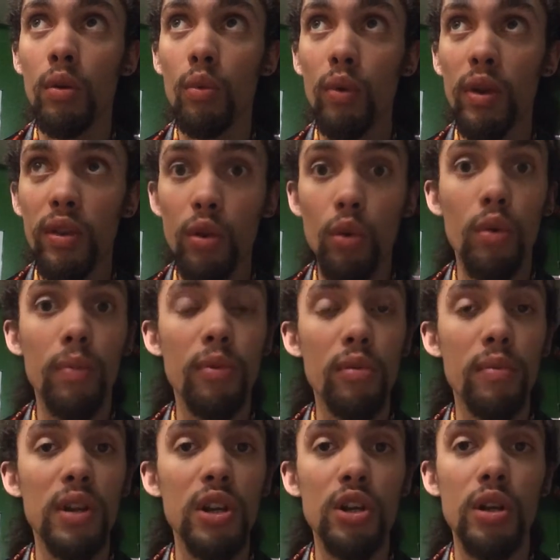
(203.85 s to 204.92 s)
with your
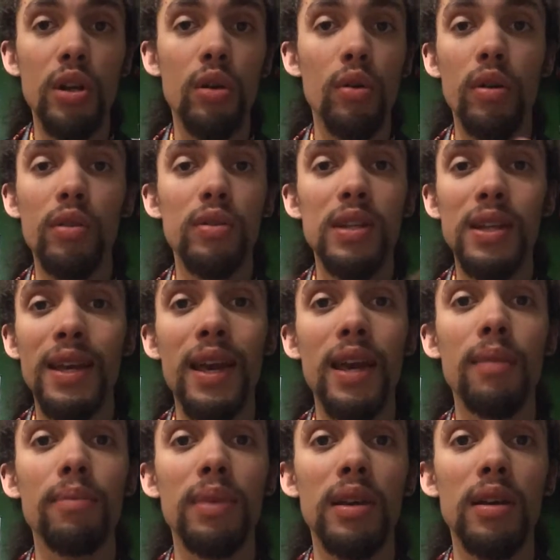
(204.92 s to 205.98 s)
permission, or else it
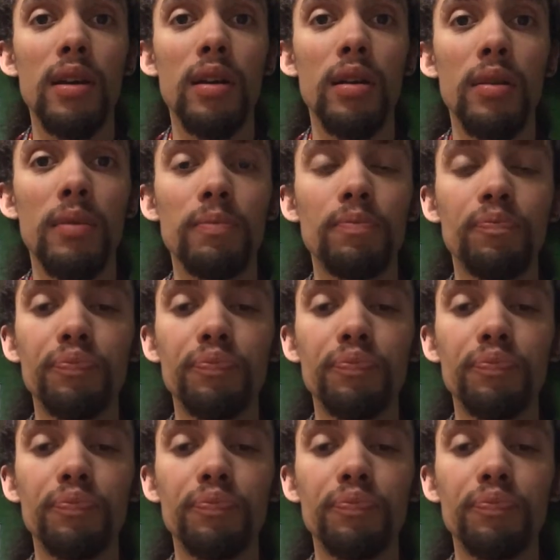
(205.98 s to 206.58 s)
can't be done.